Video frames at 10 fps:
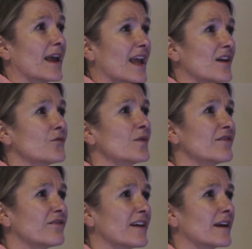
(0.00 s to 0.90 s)
If we
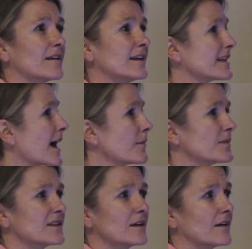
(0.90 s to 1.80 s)
feel it's
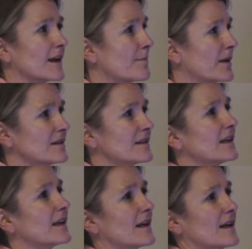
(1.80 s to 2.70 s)
absolutely
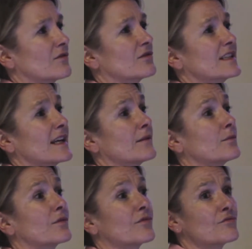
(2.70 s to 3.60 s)
abundantly clear on day
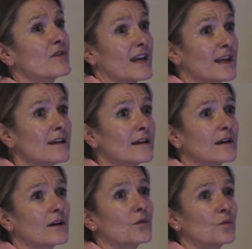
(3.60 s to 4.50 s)
3
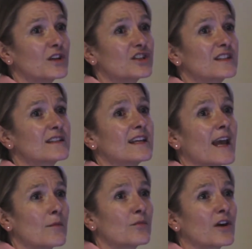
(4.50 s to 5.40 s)
which is the
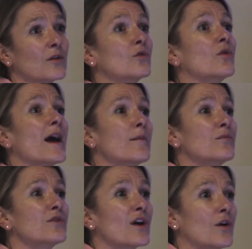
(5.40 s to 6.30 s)
embryo or
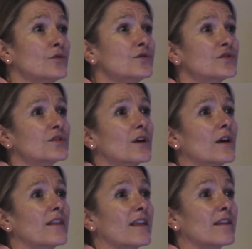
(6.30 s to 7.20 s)
embryos
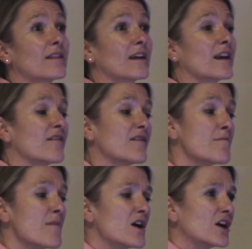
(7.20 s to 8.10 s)
that have
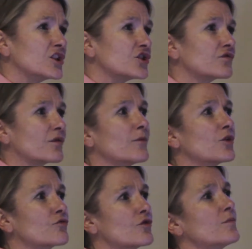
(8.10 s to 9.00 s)
emerged from the
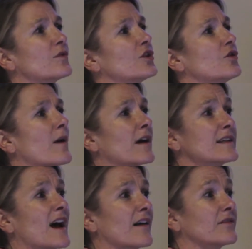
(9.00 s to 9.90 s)
group that you
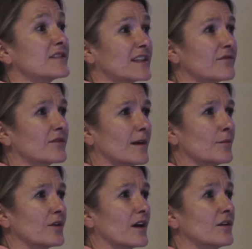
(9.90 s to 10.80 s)
might have of several
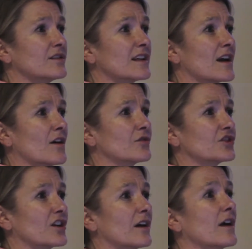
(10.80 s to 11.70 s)
embryos in
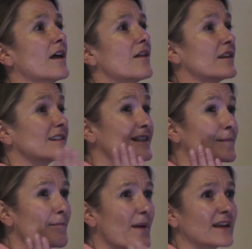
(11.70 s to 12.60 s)
culture, that's the
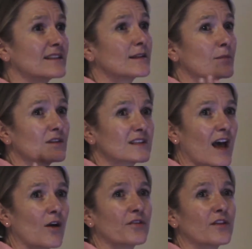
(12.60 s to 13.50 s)
best, the most
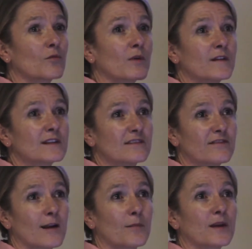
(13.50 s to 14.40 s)
healthy, the one that's
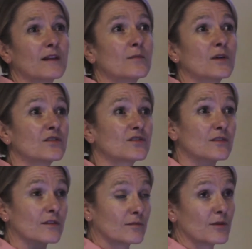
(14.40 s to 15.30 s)
developing the
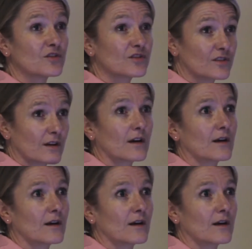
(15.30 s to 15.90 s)
most